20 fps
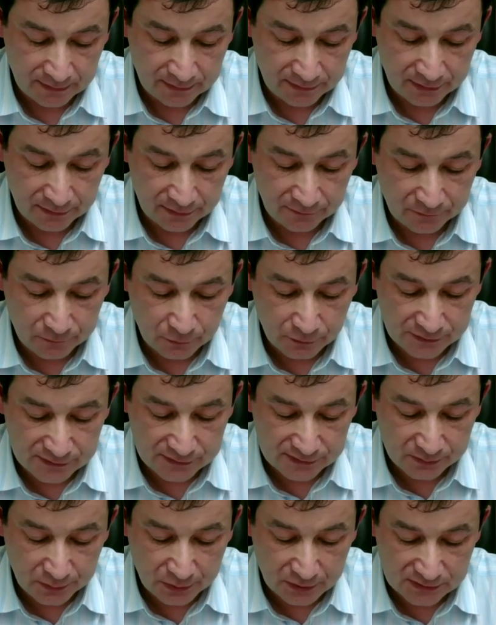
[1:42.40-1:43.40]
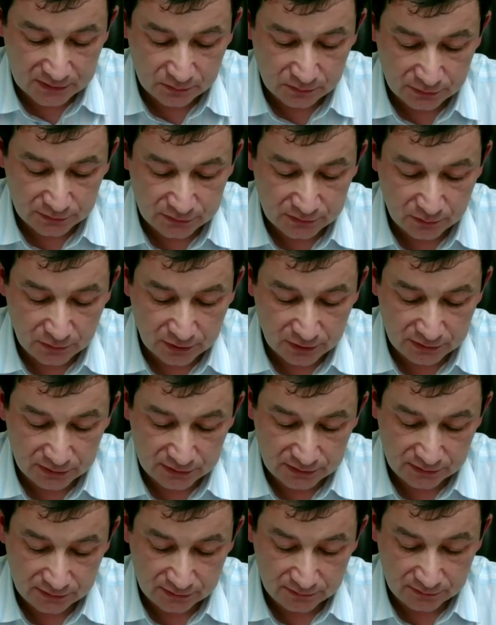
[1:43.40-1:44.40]
Therefore, it's impossible to
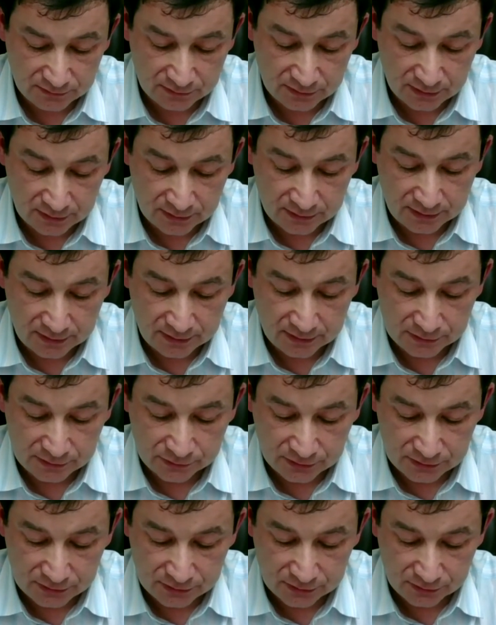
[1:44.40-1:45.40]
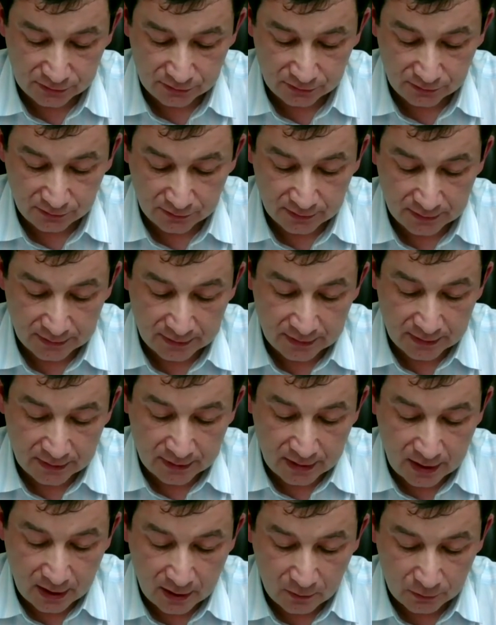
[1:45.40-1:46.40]
monitor and to control
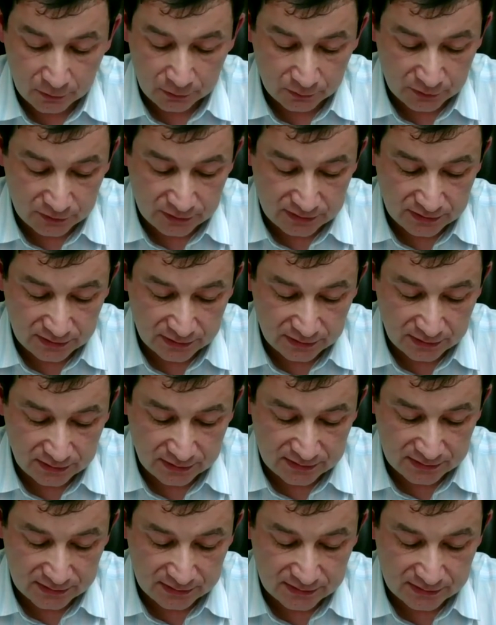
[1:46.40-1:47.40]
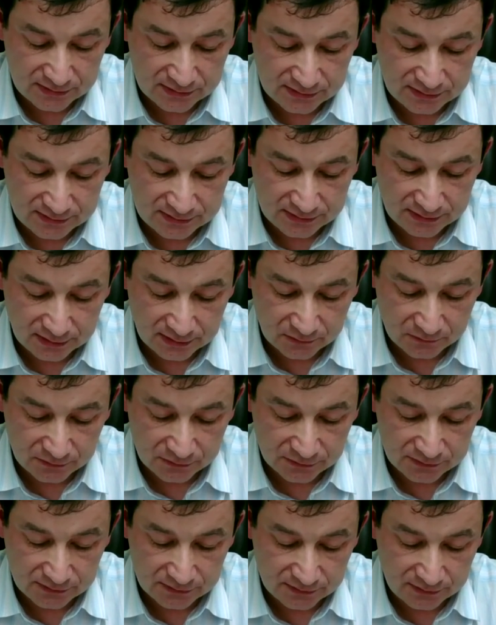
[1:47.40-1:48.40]
how humanitarian assistance is
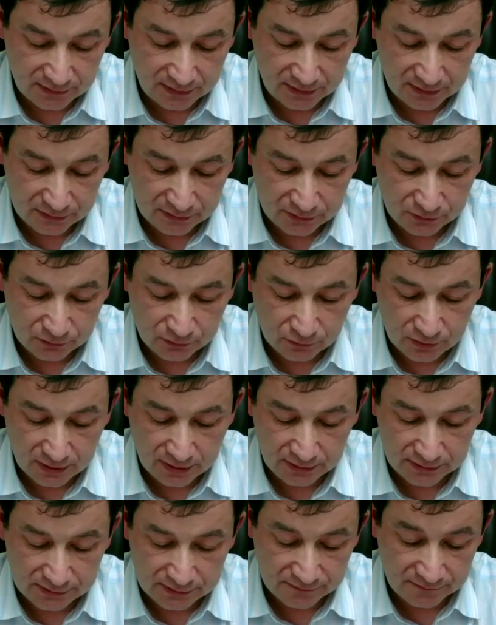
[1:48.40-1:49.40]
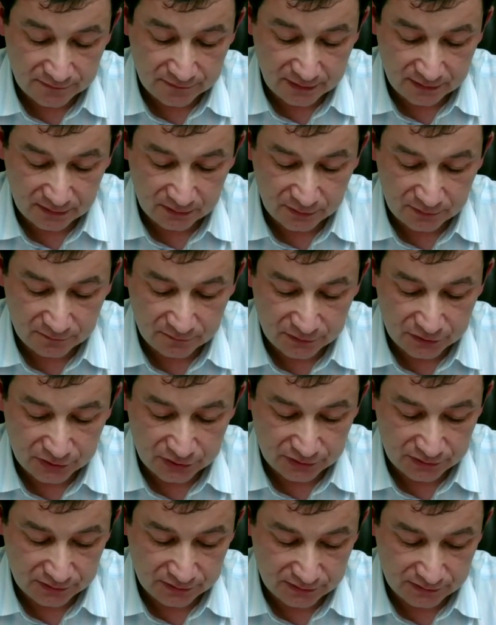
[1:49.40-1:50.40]
delivered and who are its final
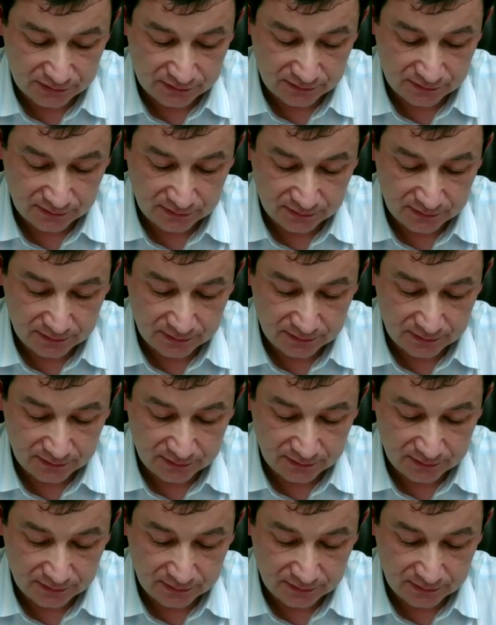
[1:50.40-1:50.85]
beneficiaries.